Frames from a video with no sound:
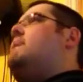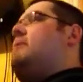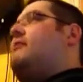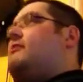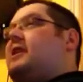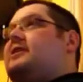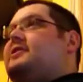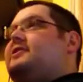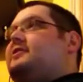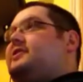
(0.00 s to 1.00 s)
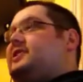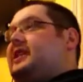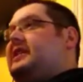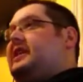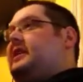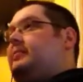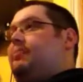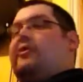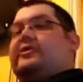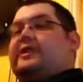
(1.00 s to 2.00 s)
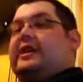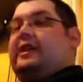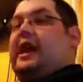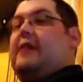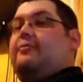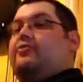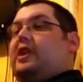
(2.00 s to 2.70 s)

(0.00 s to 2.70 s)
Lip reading: my friend's CD box set game,